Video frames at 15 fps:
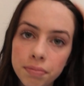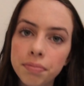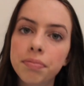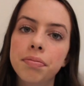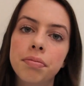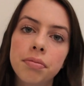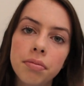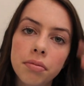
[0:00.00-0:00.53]

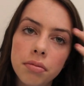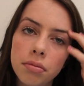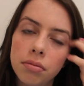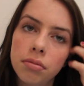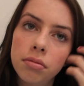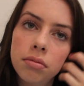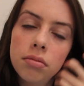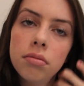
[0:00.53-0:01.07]

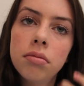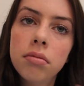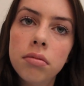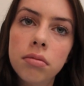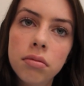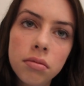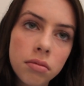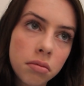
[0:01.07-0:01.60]

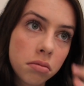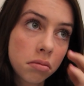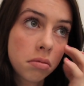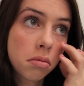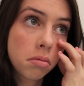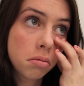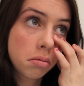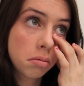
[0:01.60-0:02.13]

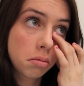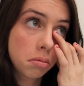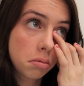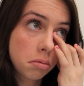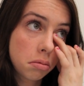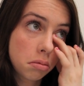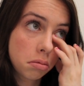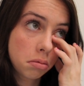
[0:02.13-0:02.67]

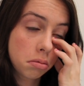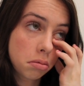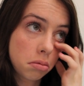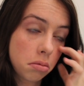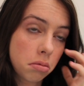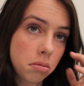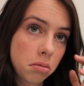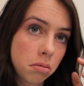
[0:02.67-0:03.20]

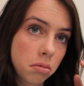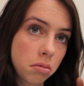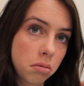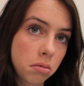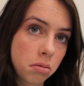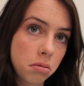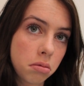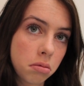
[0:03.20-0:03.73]

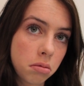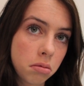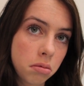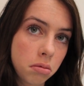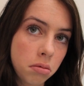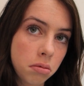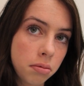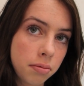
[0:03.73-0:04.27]

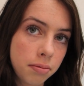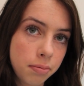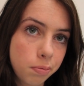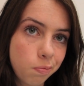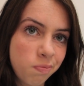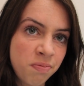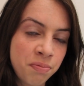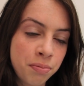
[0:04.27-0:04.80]

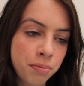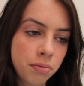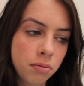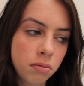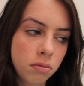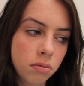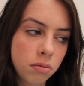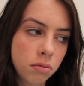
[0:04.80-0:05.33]

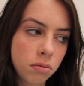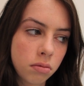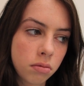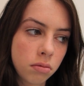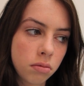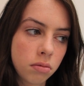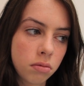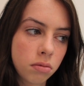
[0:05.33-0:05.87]

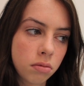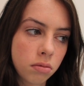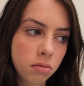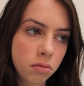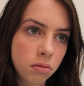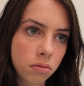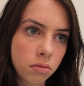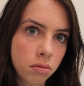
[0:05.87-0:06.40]

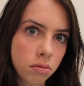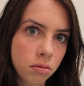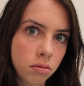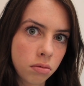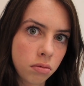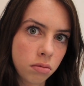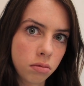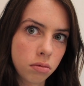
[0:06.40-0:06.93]
(no one is talking)